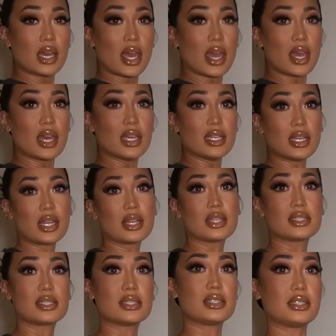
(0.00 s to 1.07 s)
And
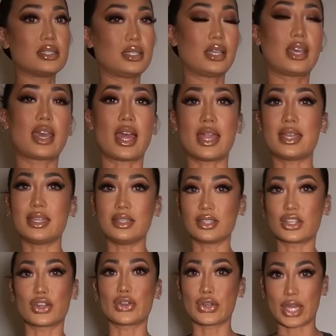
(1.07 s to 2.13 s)
this is like, I
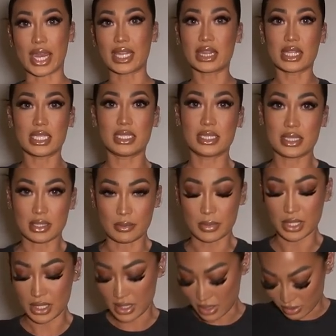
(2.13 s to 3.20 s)
didn't create this,
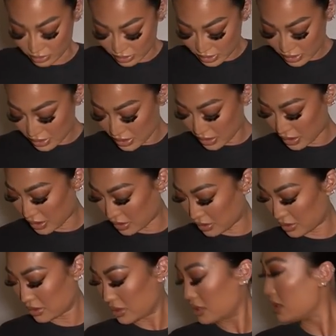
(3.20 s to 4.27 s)
somebody else
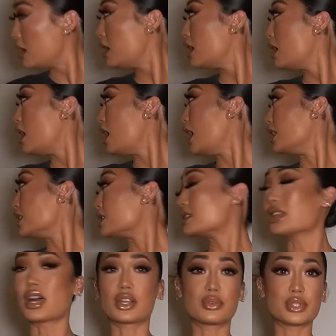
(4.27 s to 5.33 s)
did. I just
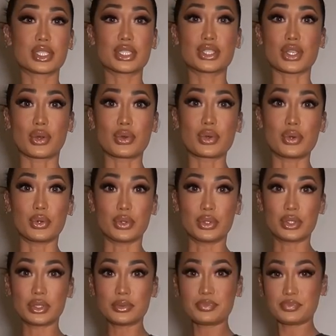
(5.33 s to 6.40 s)
thought it was so
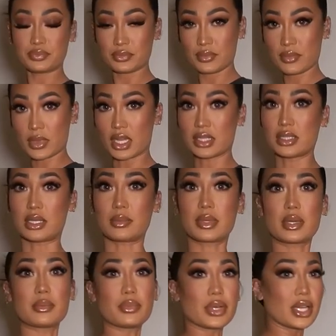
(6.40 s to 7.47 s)
cool. So I'm
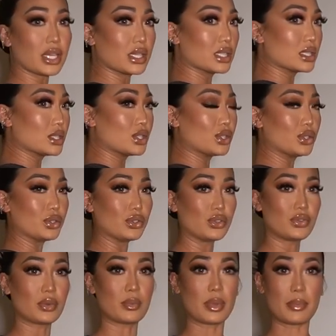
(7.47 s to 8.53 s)
gonna bring the two
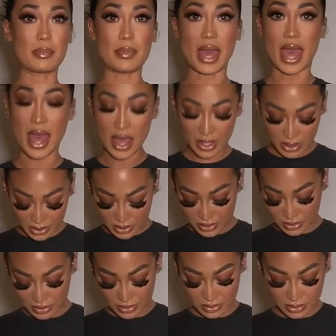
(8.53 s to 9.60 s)
from the back
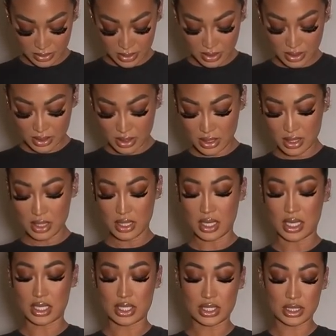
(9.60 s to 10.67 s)

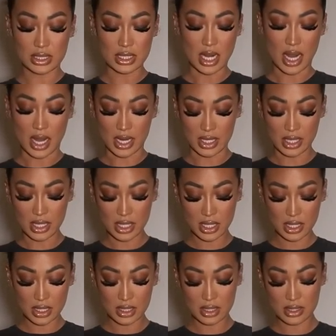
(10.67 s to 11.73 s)
and just tie
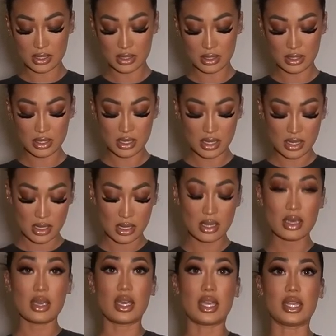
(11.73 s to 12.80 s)
it
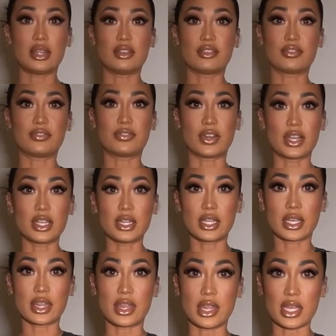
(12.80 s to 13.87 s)
in the front
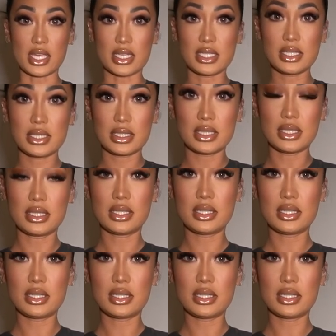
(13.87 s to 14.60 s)
like this.